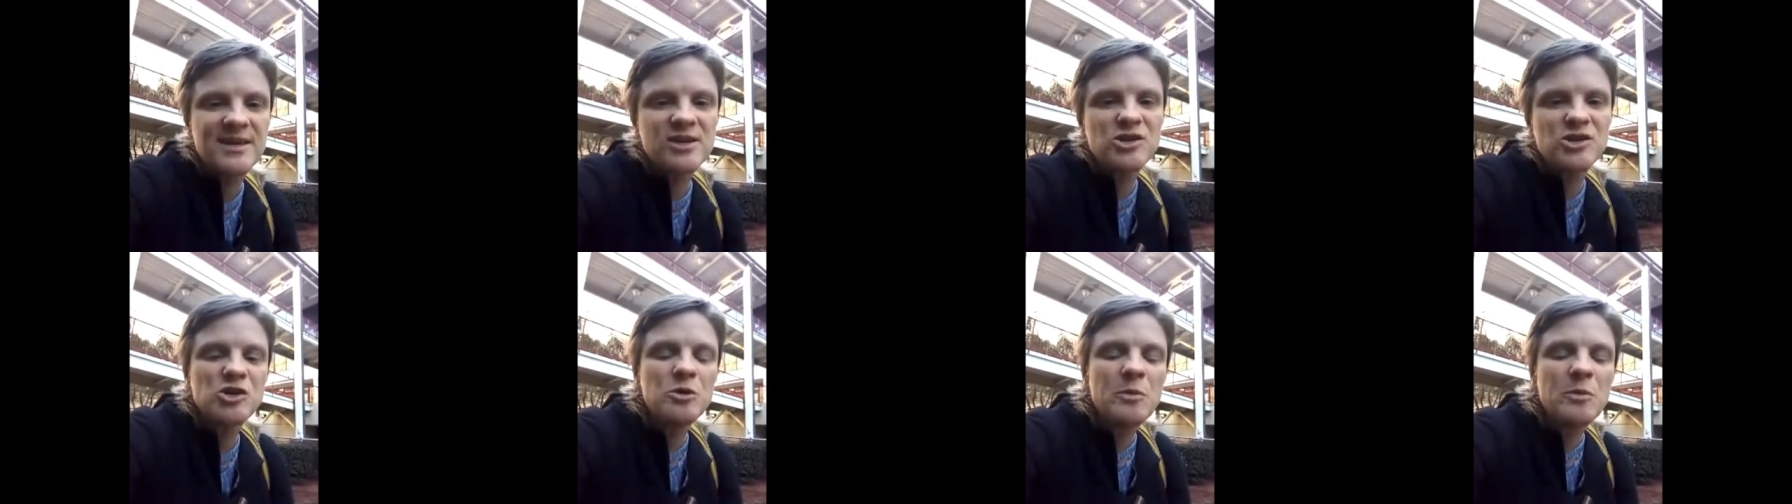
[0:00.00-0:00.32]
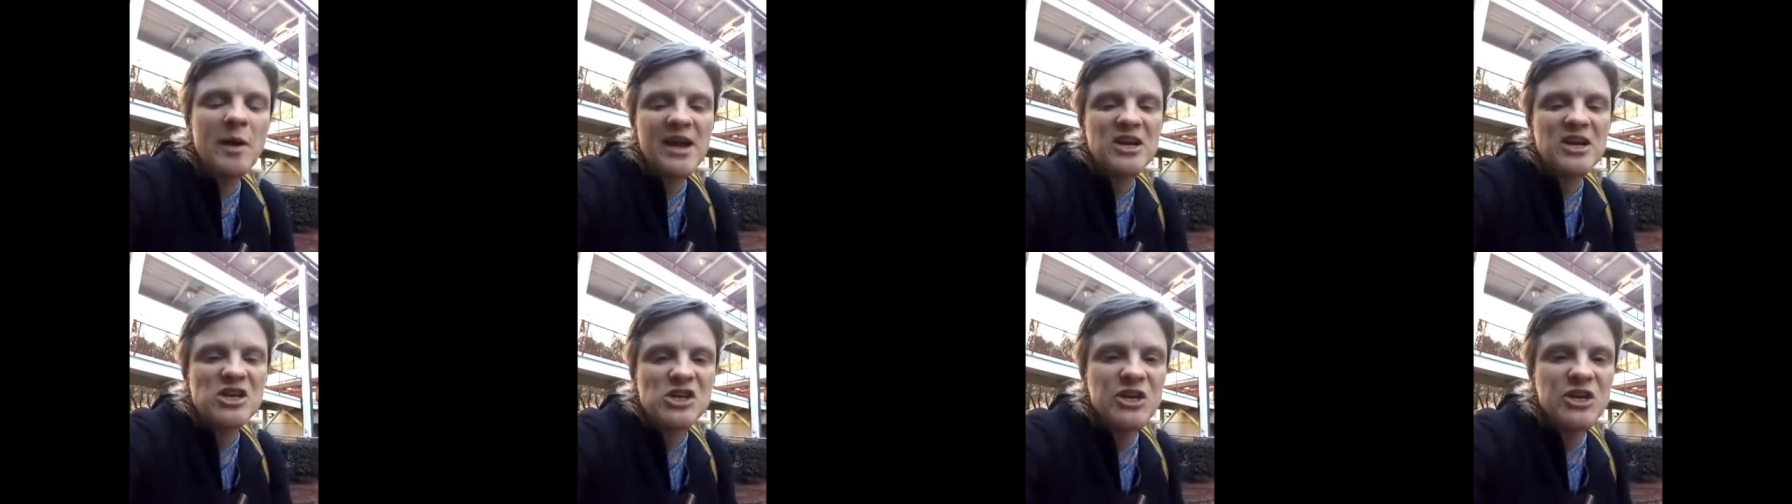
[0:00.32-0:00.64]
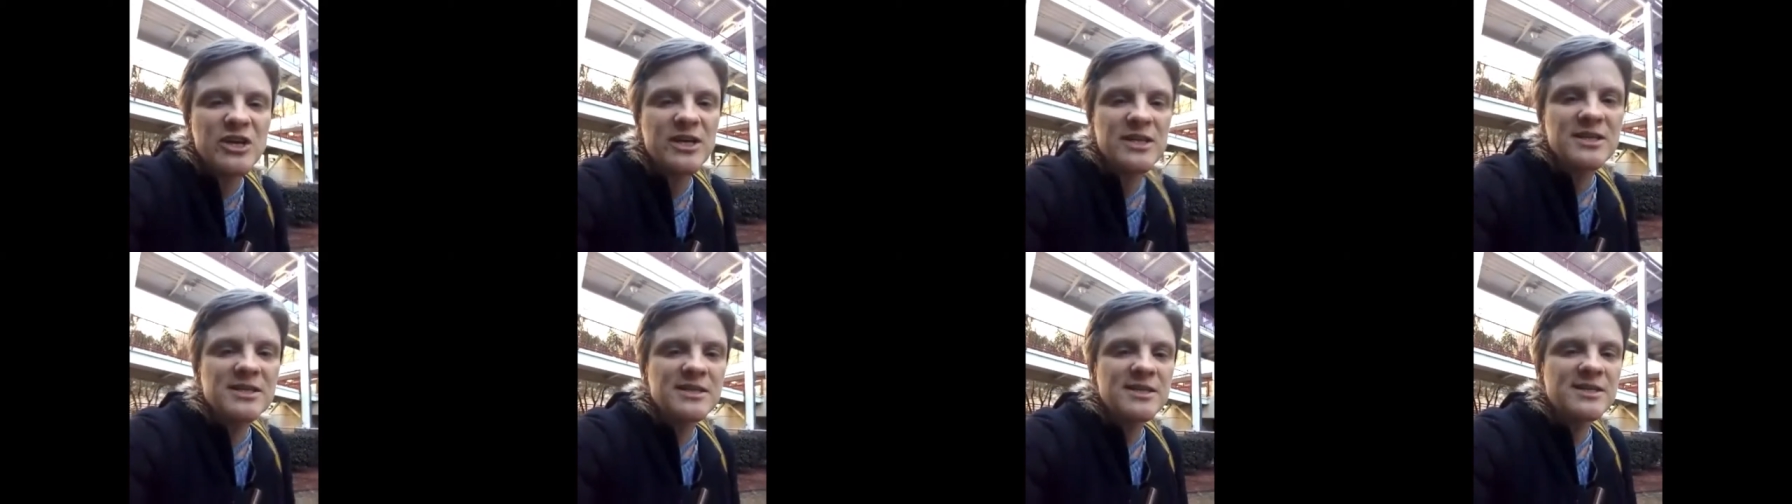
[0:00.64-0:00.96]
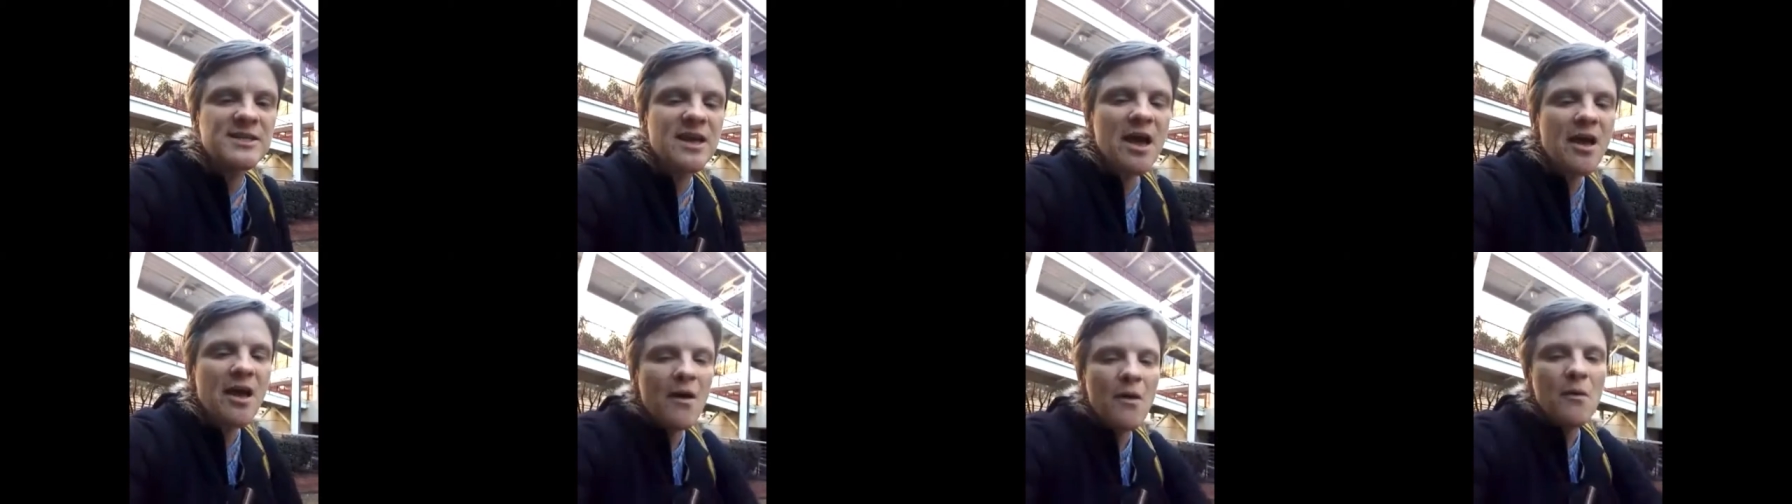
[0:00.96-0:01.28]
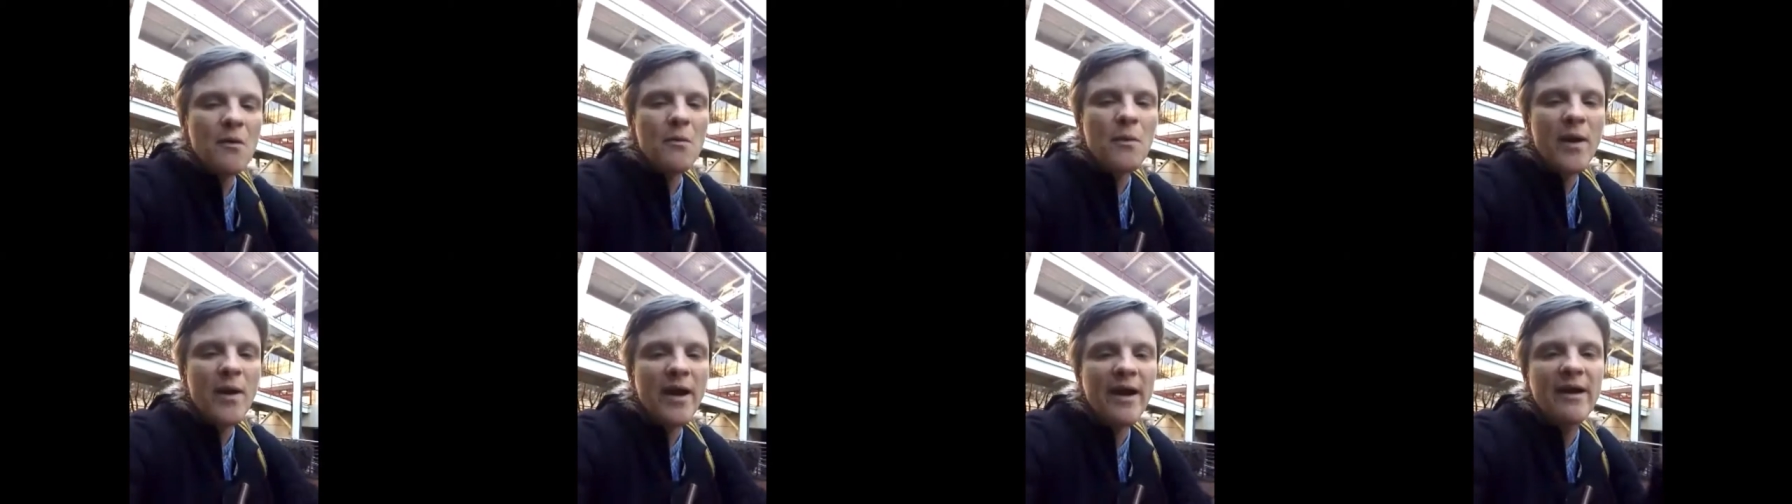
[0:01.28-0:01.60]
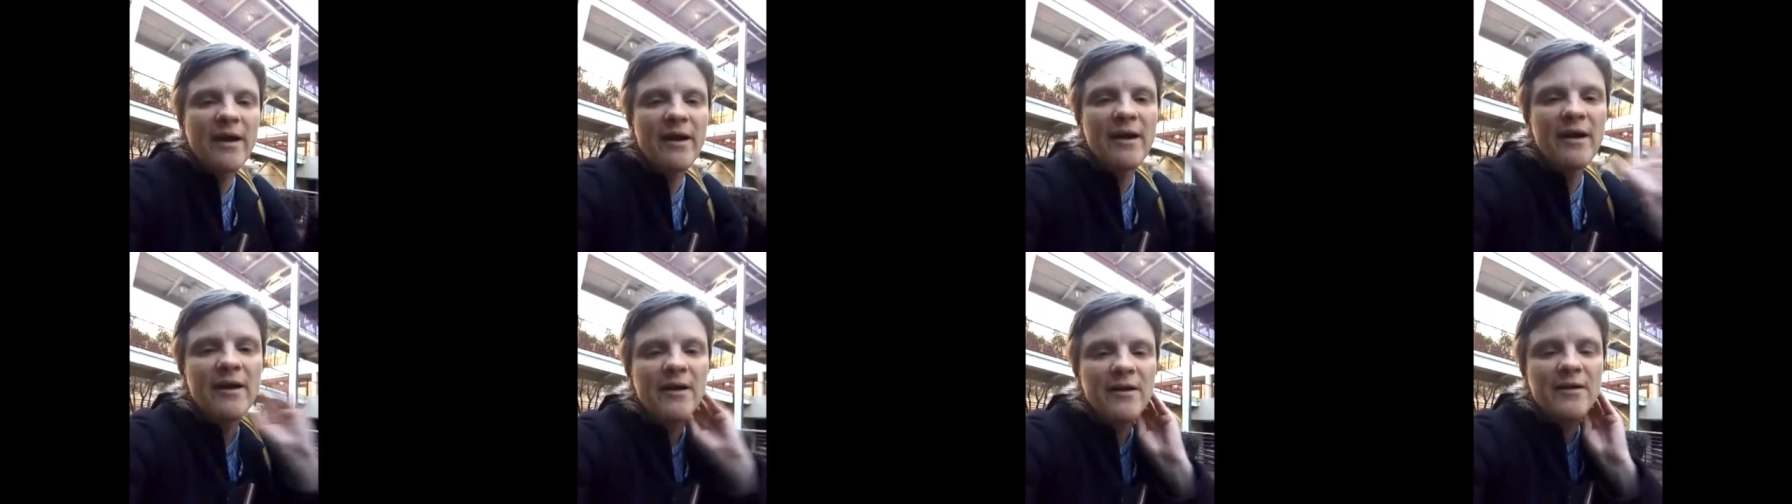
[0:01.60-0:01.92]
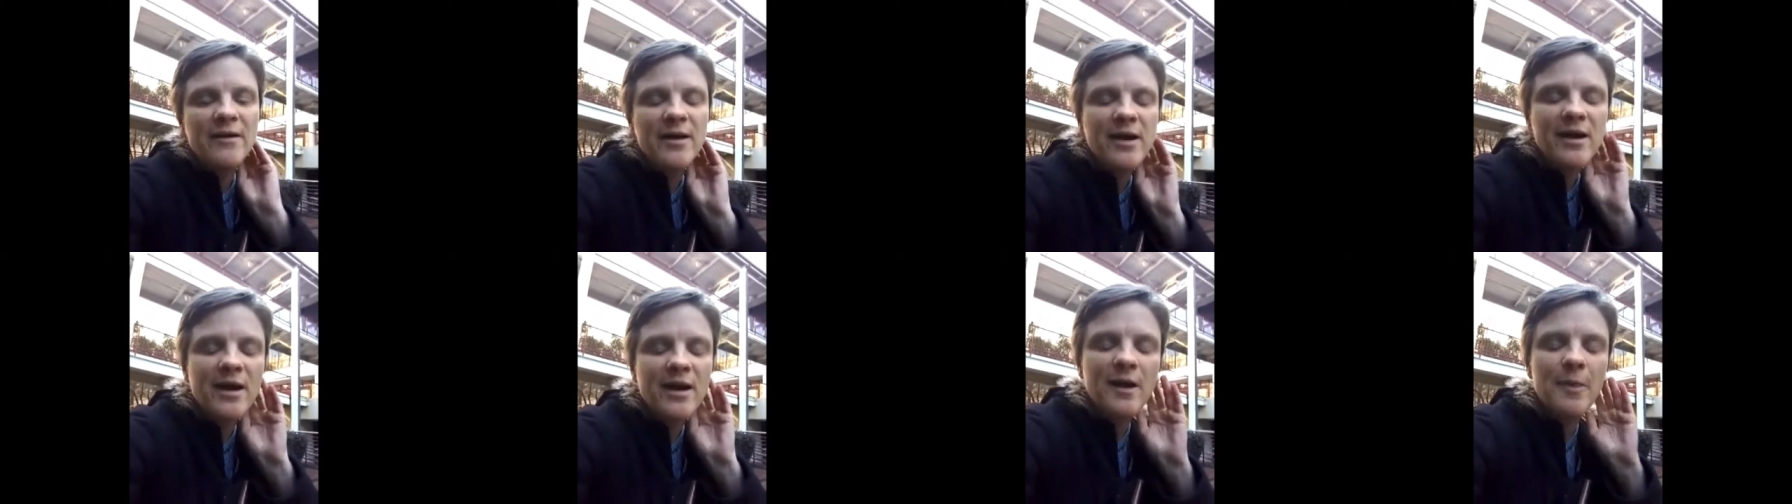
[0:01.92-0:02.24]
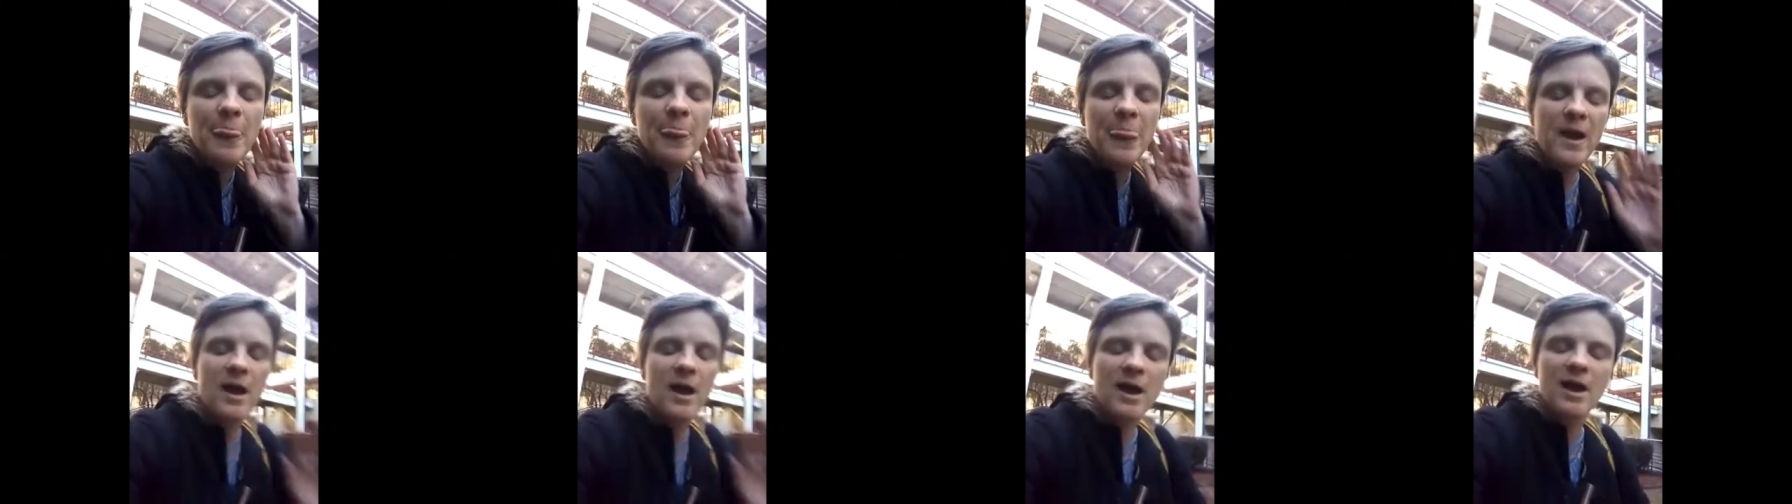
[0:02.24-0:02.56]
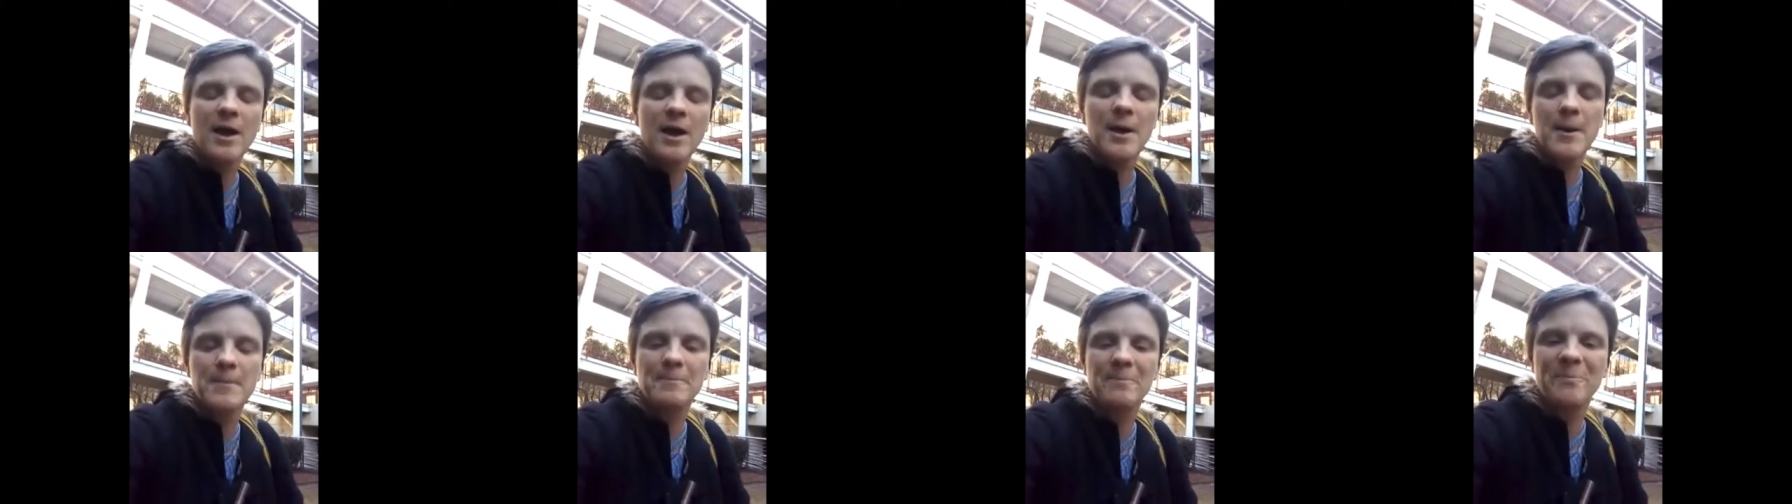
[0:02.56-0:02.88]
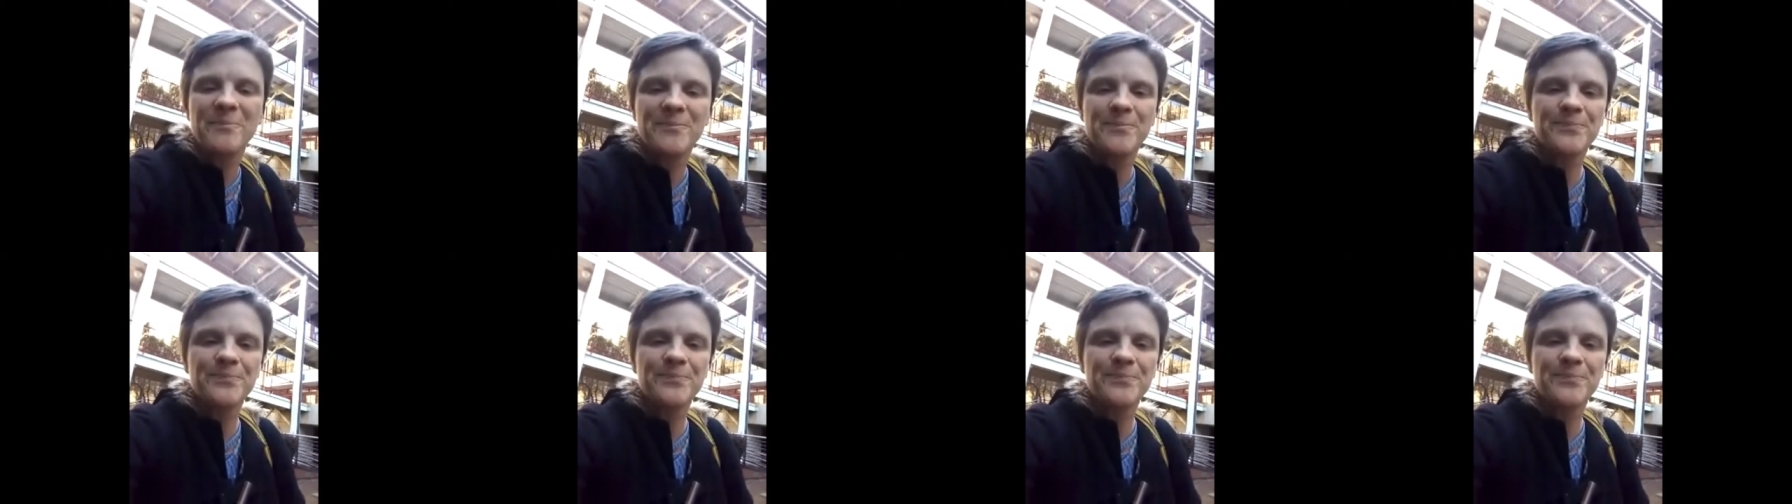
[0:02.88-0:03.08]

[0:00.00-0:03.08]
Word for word: situations where, um,